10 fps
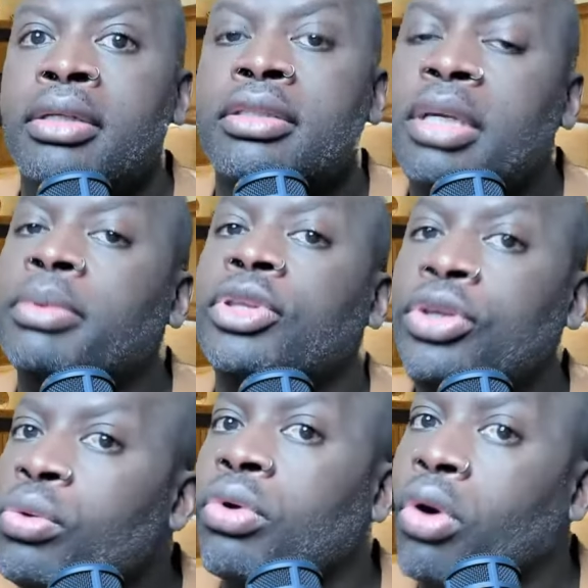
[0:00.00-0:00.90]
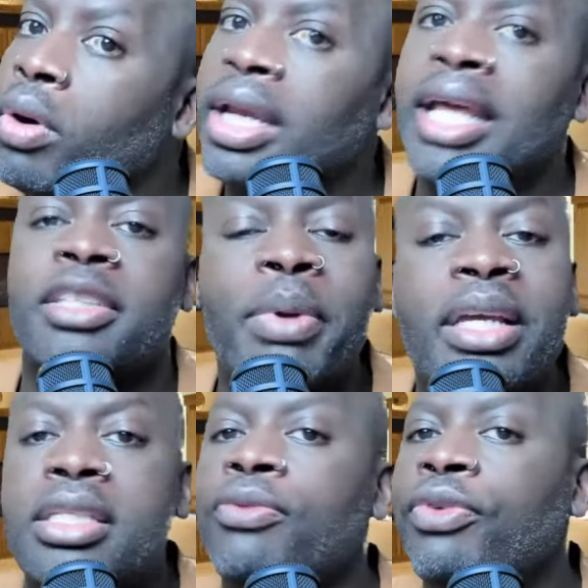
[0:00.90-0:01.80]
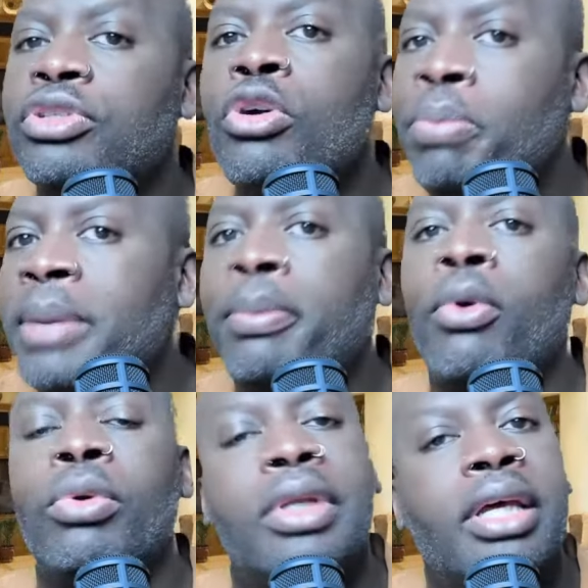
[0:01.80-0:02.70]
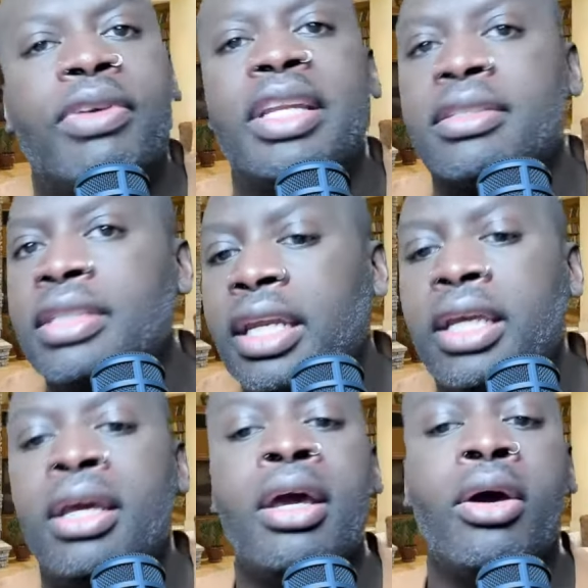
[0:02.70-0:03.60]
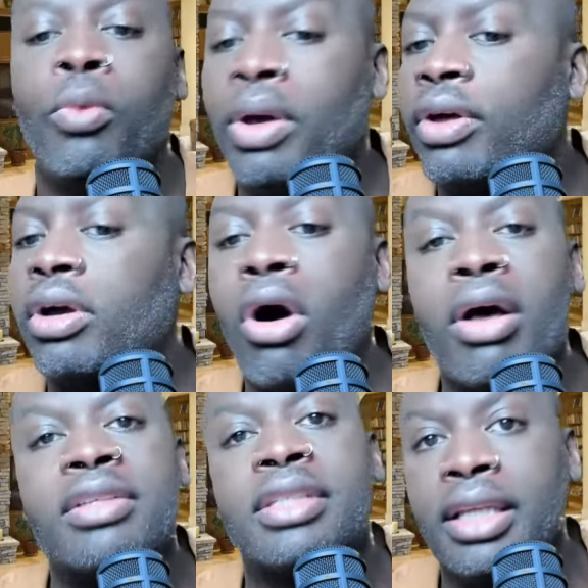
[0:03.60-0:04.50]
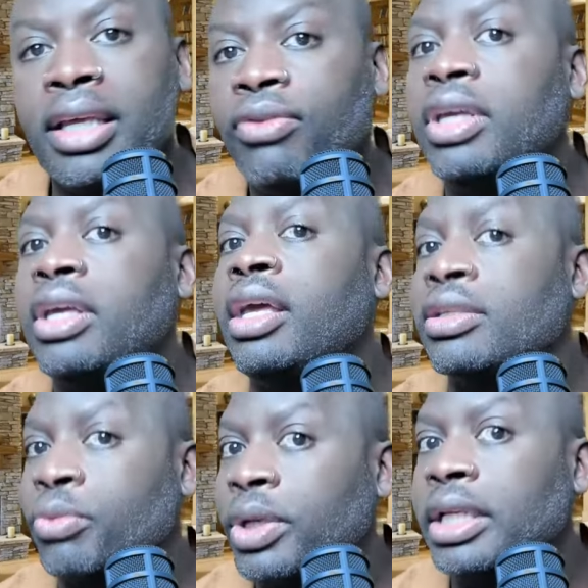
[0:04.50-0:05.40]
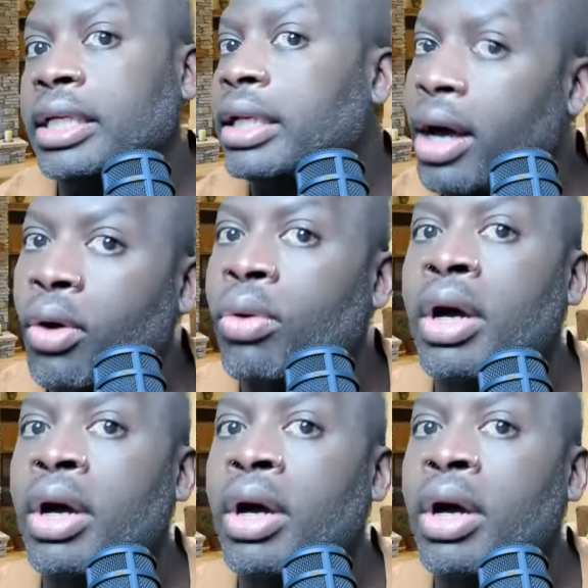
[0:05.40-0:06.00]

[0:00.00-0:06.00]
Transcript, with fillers: some cute coin, especially for two people who live in a city where the cost of living is really low.